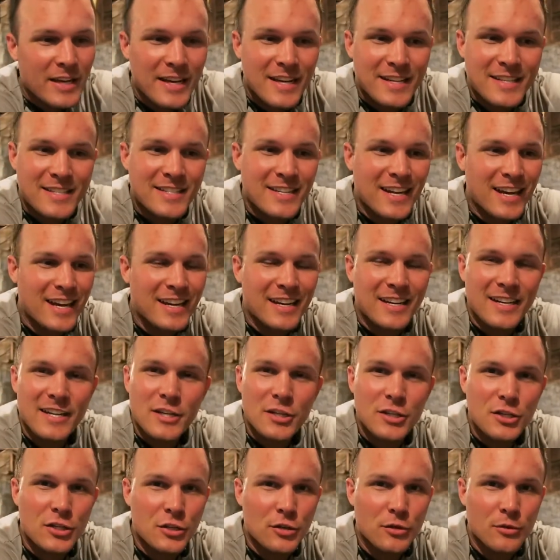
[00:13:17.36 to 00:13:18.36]
It's not an
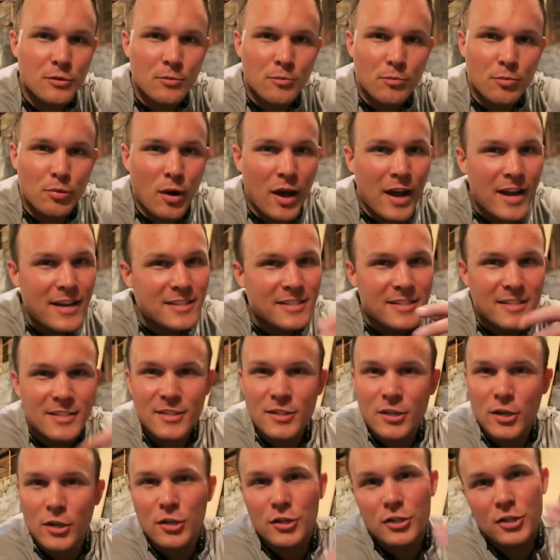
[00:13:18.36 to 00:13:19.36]
issue. Price is
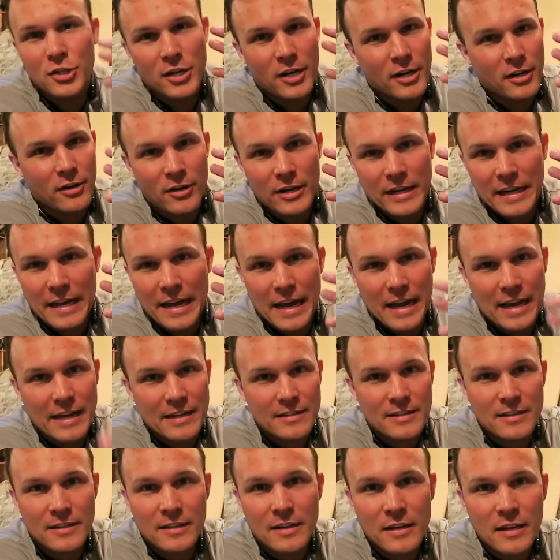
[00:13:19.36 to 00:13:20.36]
tertiary,
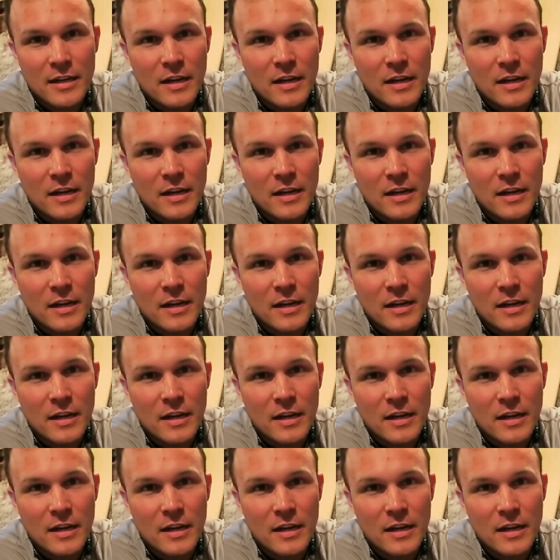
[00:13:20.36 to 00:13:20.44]
guys.